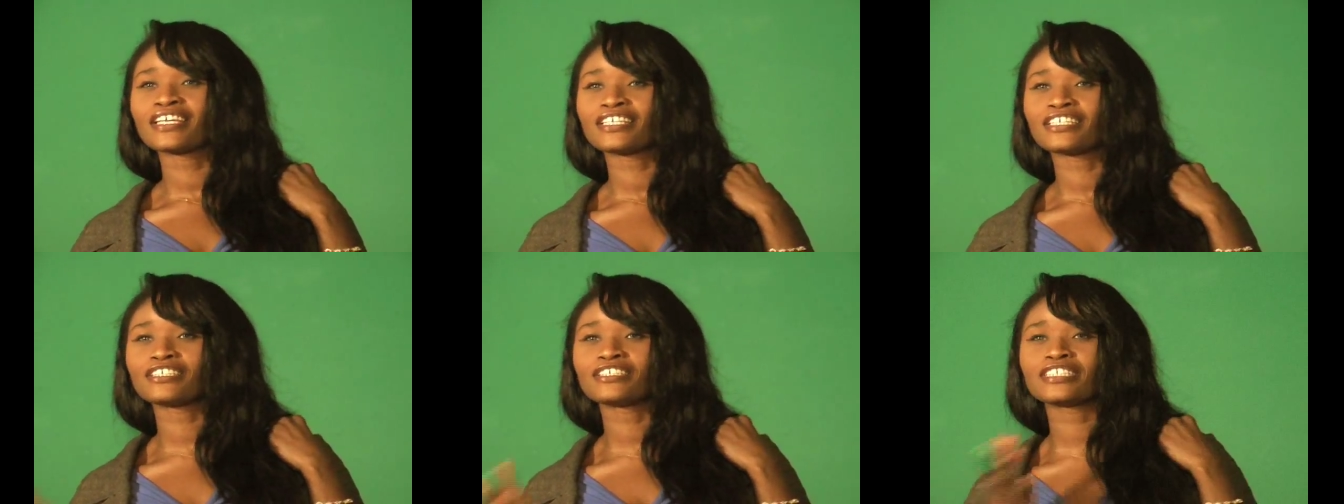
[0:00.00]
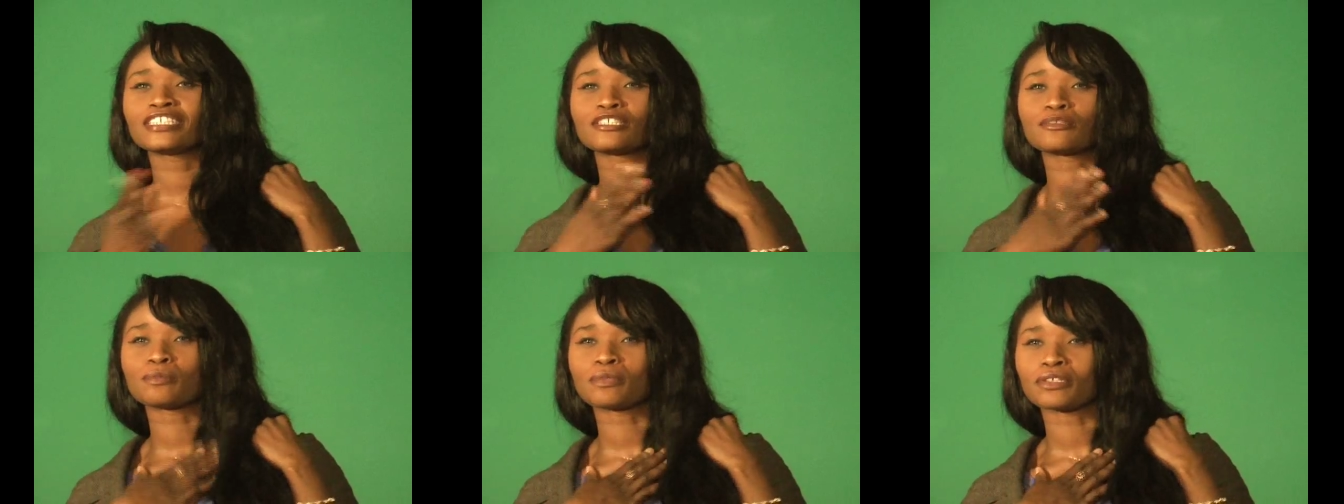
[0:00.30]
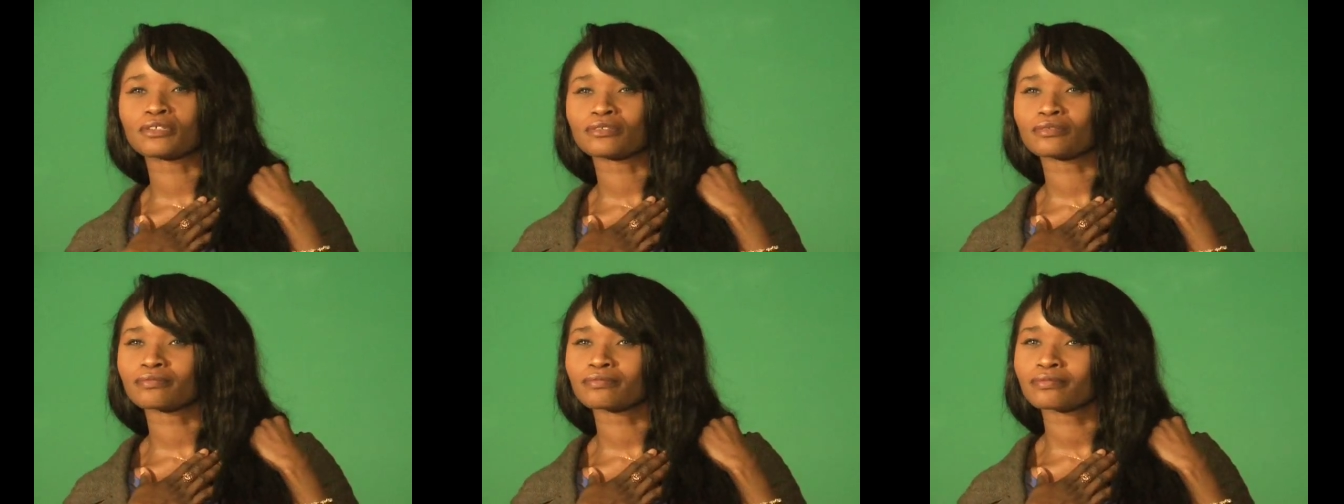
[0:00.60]
Eunice
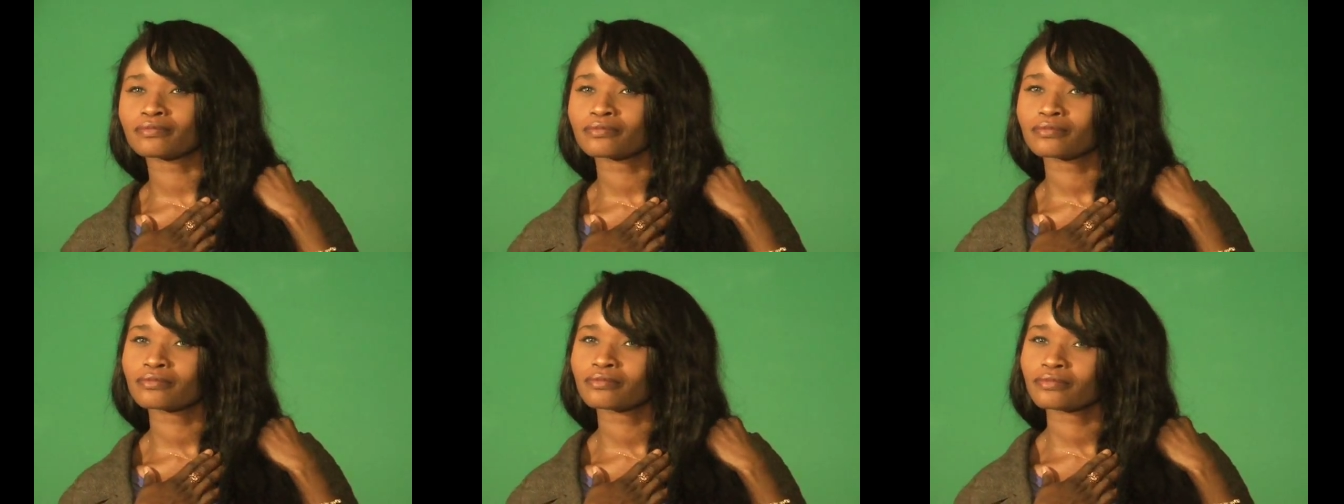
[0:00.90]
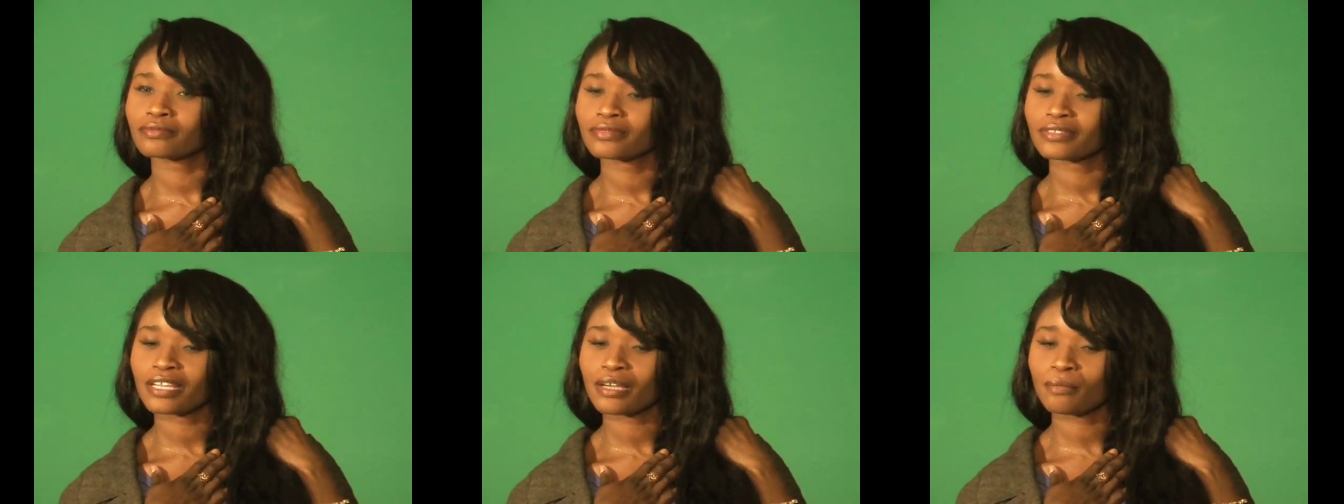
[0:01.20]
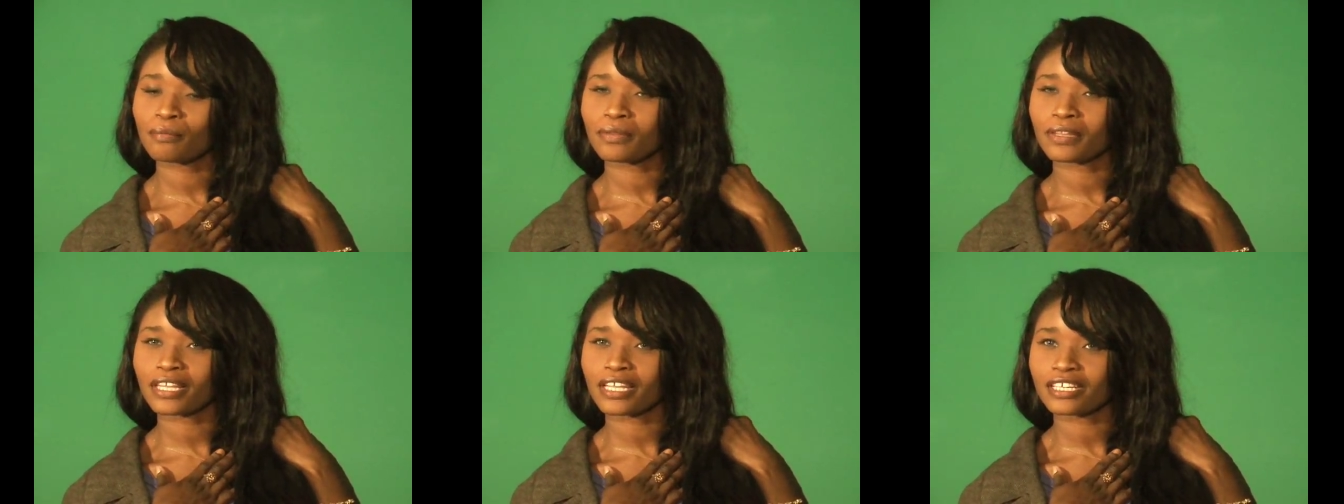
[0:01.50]
Bloom, a
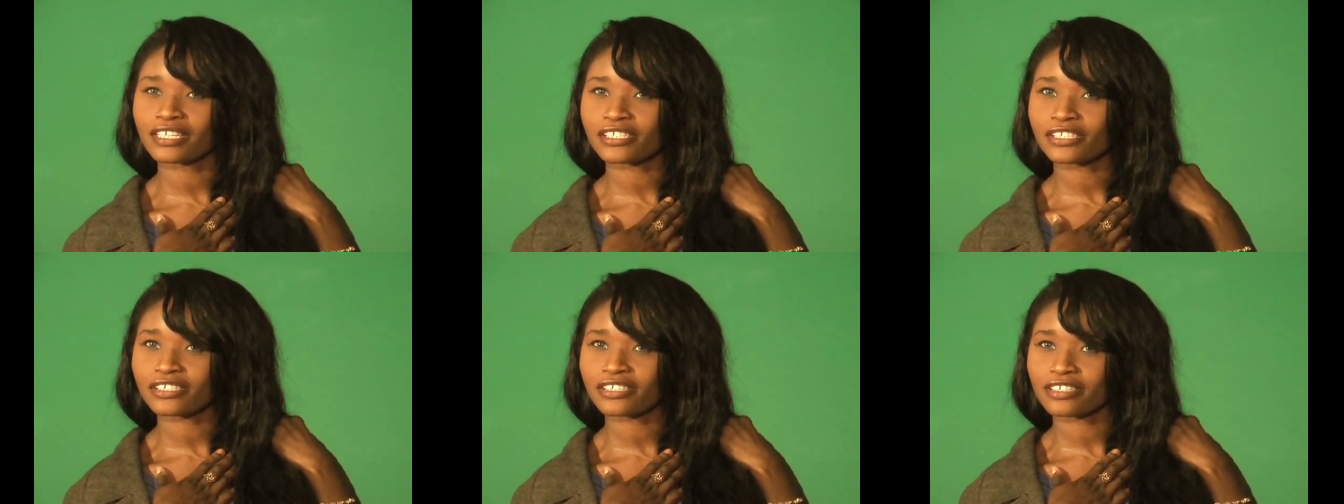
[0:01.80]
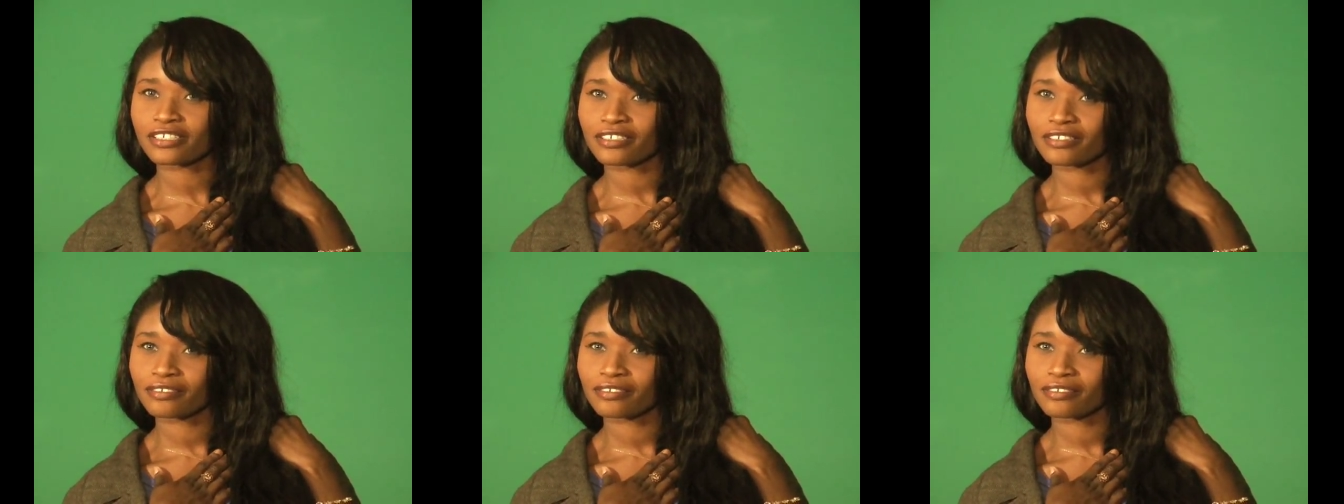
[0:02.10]
pleasure.